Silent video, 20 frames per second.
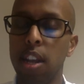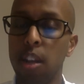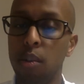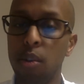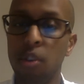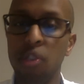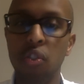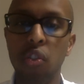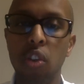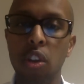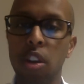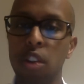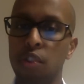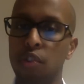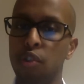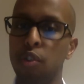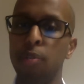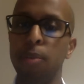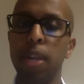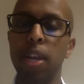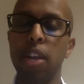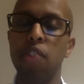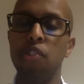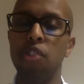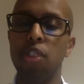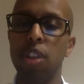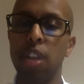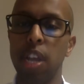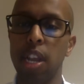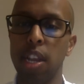linguistic
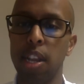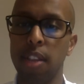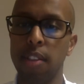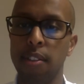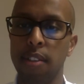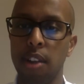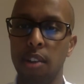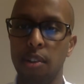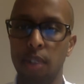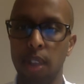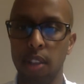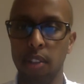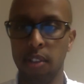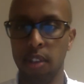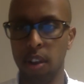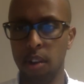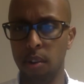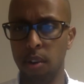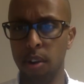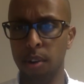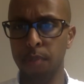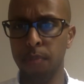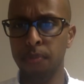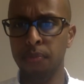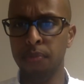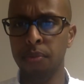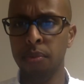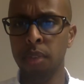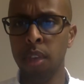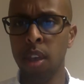discrimination, and et cetera, et cetera.
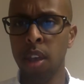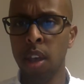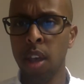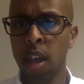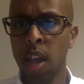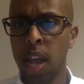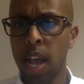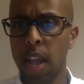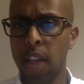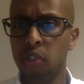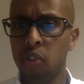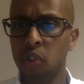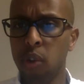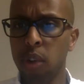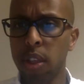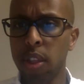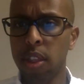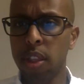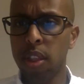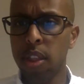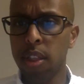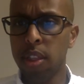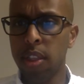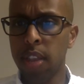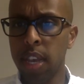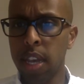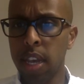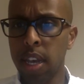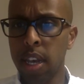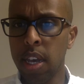And so in
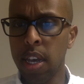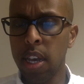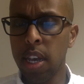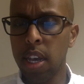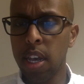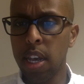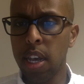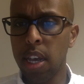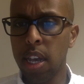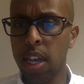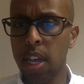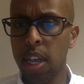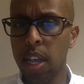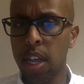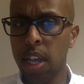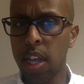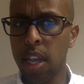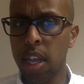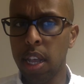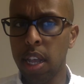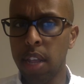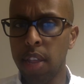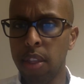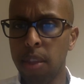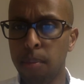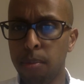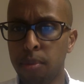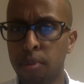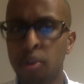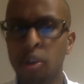the
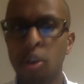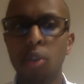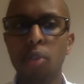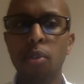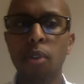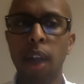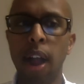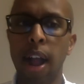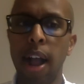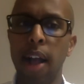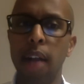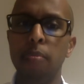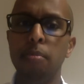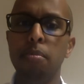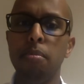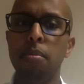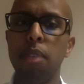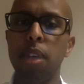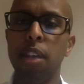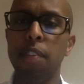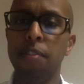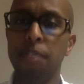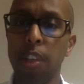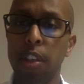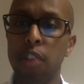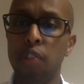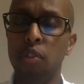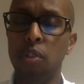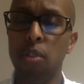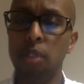program, if
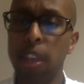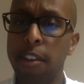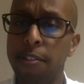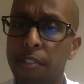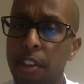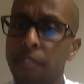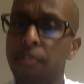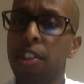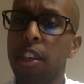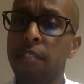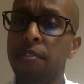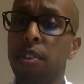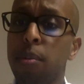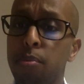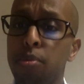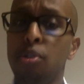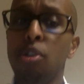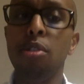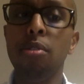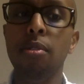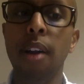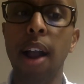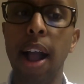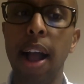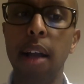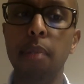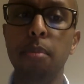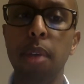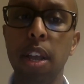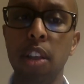the
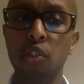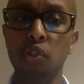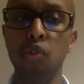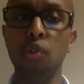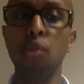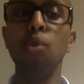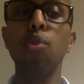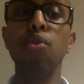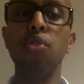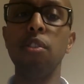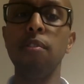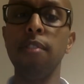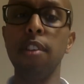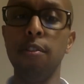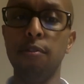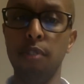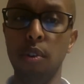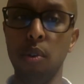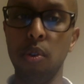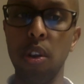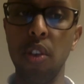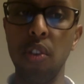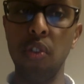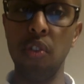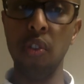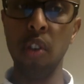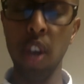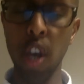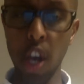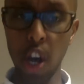program exclusively
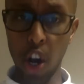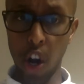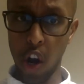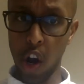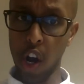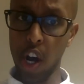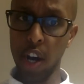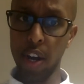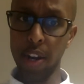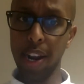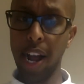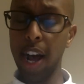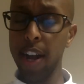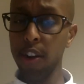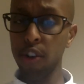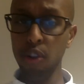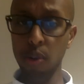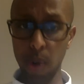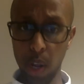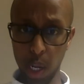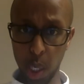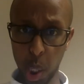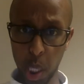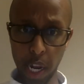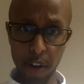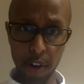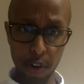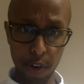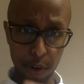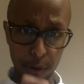focused on undoing
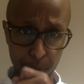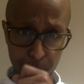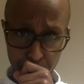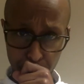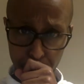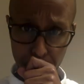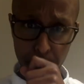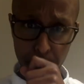gender